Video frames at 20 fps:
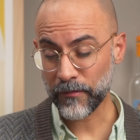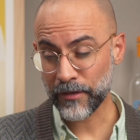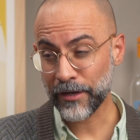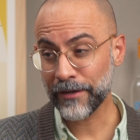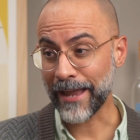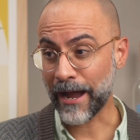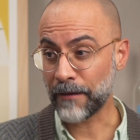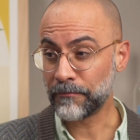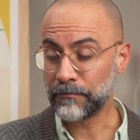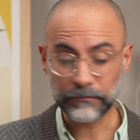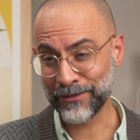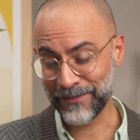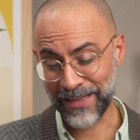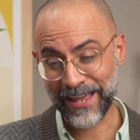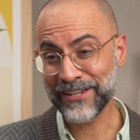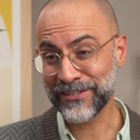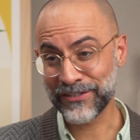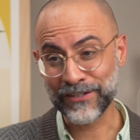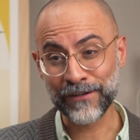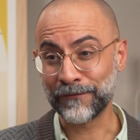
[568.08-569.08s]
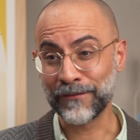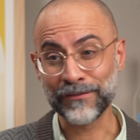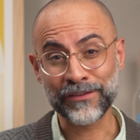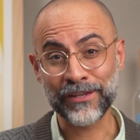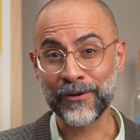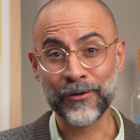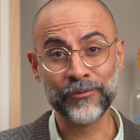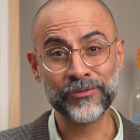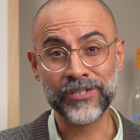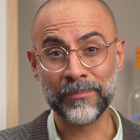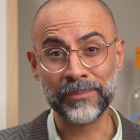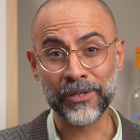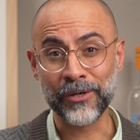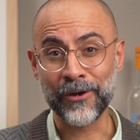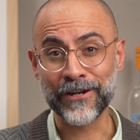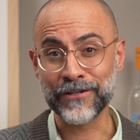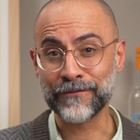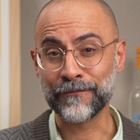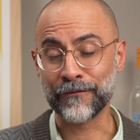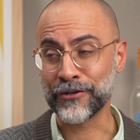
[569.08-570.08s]
Yeah, that is different than
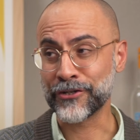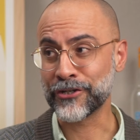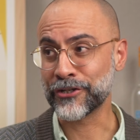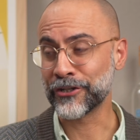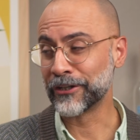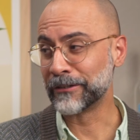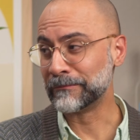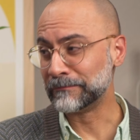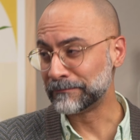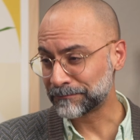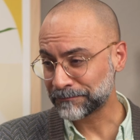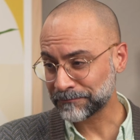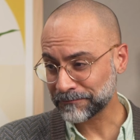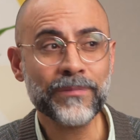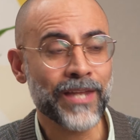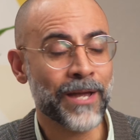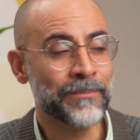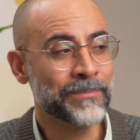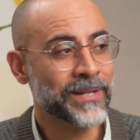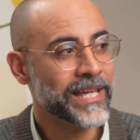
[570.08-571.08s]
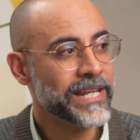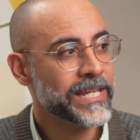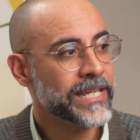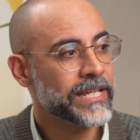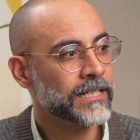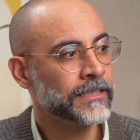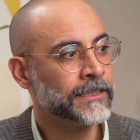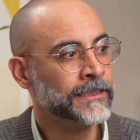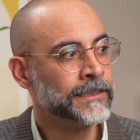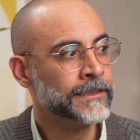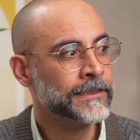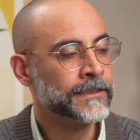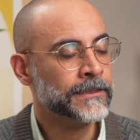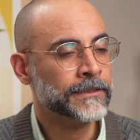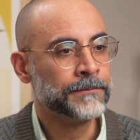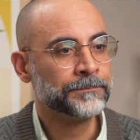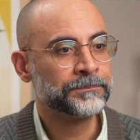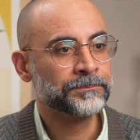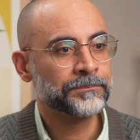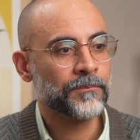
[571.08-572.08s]
OWH for sure. I'm getting
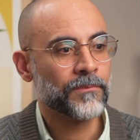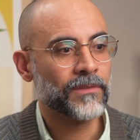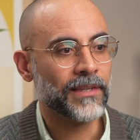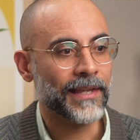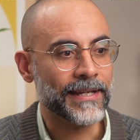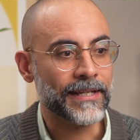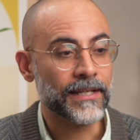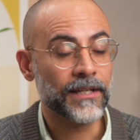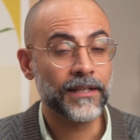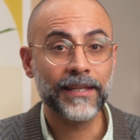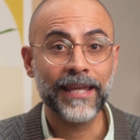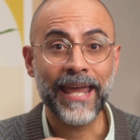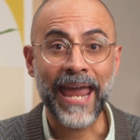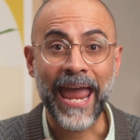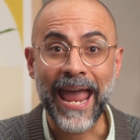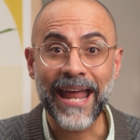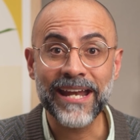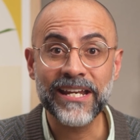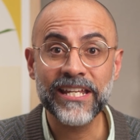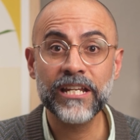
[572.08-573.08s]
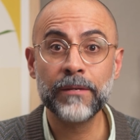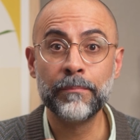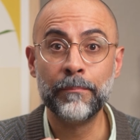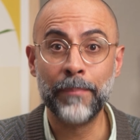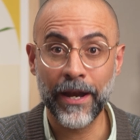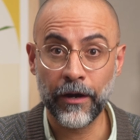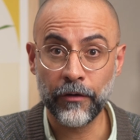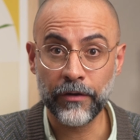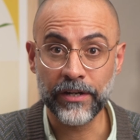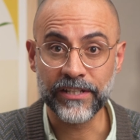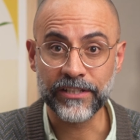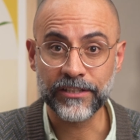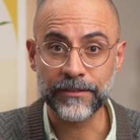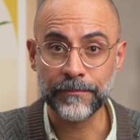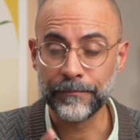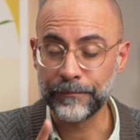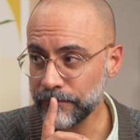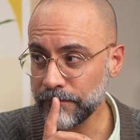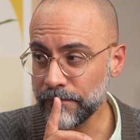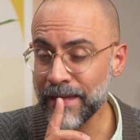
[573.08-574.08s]
like candied berries
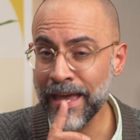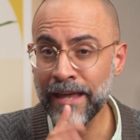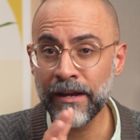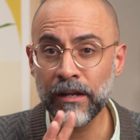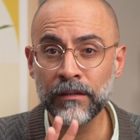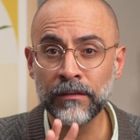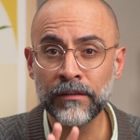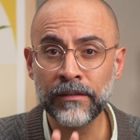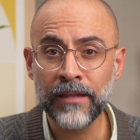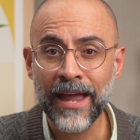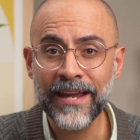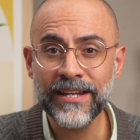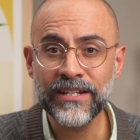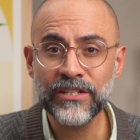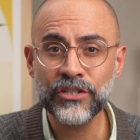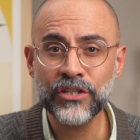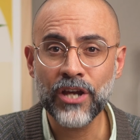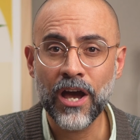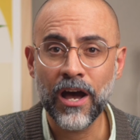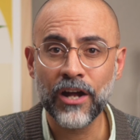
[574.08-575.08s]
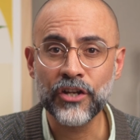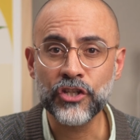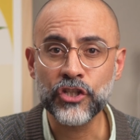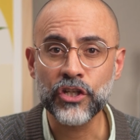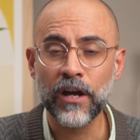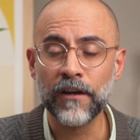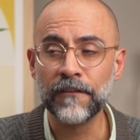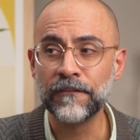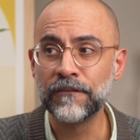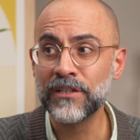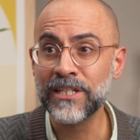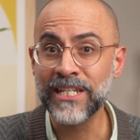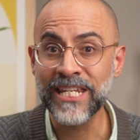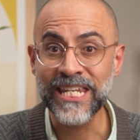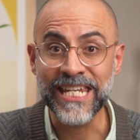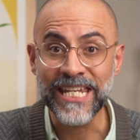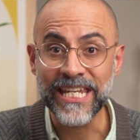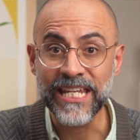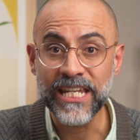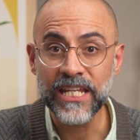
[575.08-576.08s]
and a light touch of
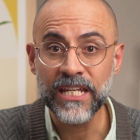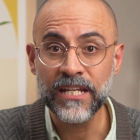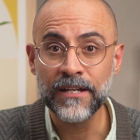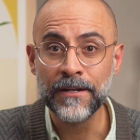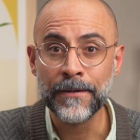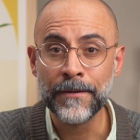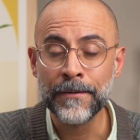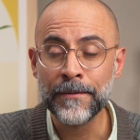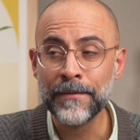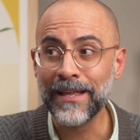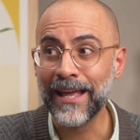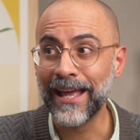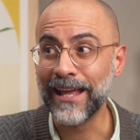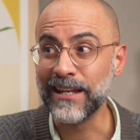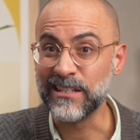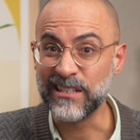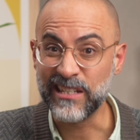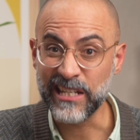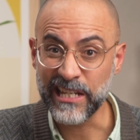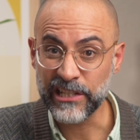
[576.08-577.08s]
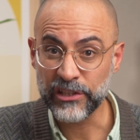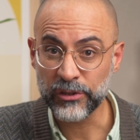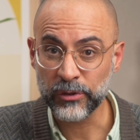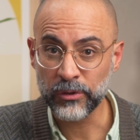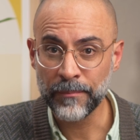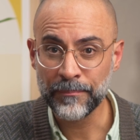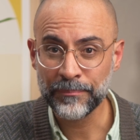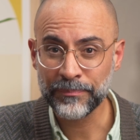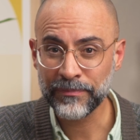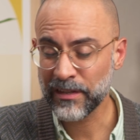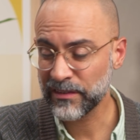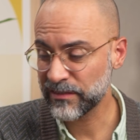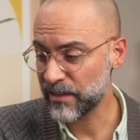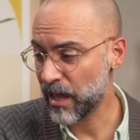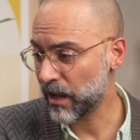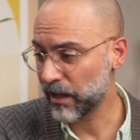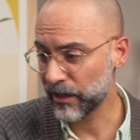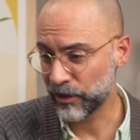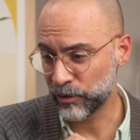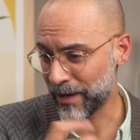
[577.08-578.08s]
tea and diesel. It's
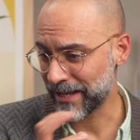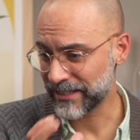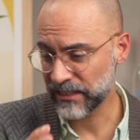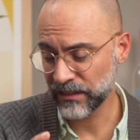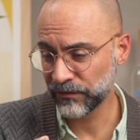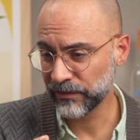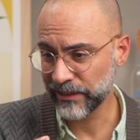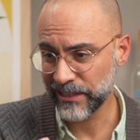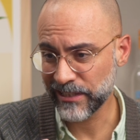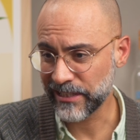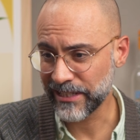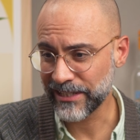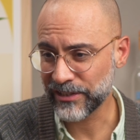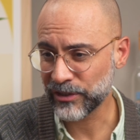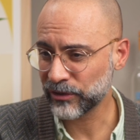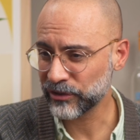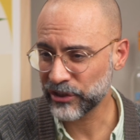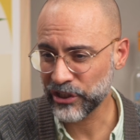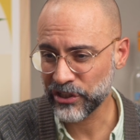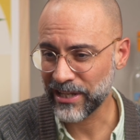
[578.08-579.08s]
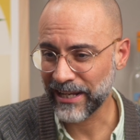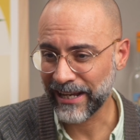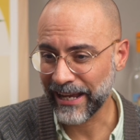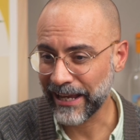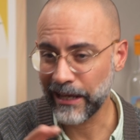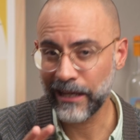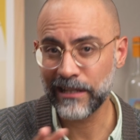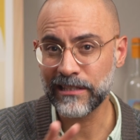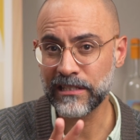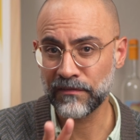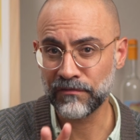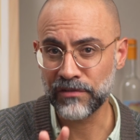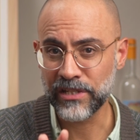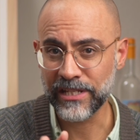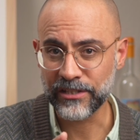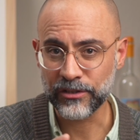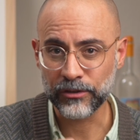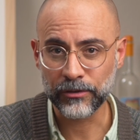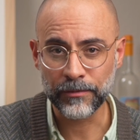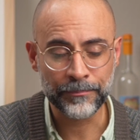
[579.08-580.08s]
not aggressively diesel, just like a hint of
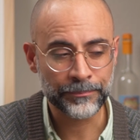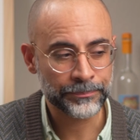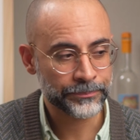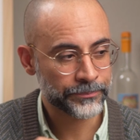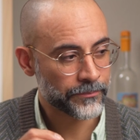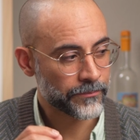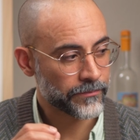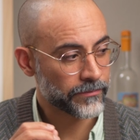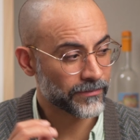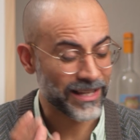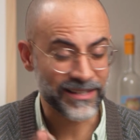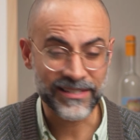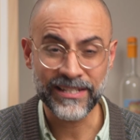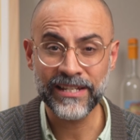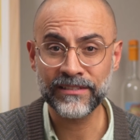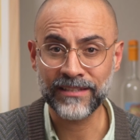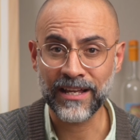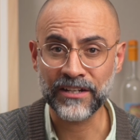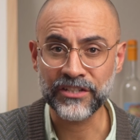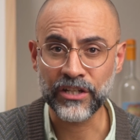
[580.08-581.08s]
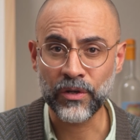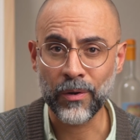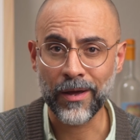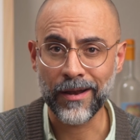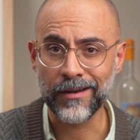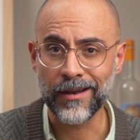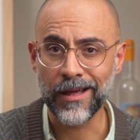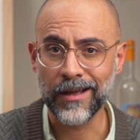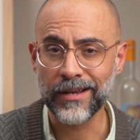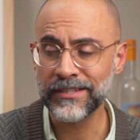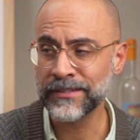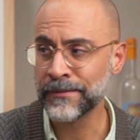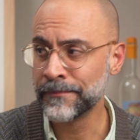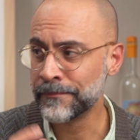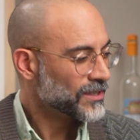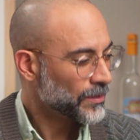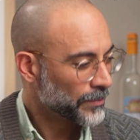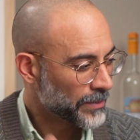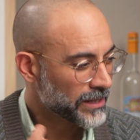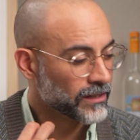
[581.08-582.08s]
diesel. That tea is actually kind of nice.
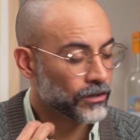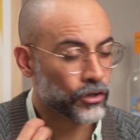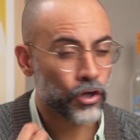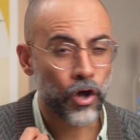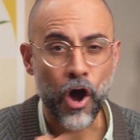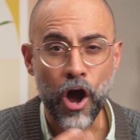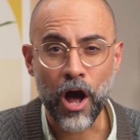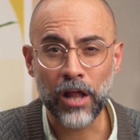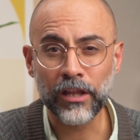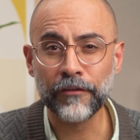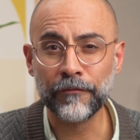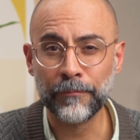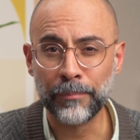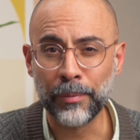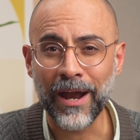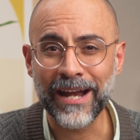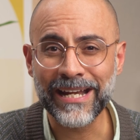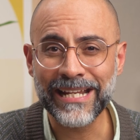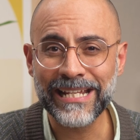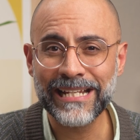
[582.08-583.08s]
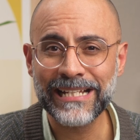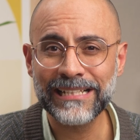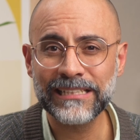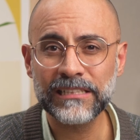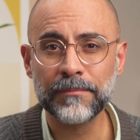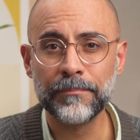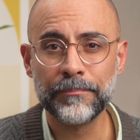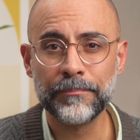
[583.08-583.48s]
I'm getting a little olive brininess.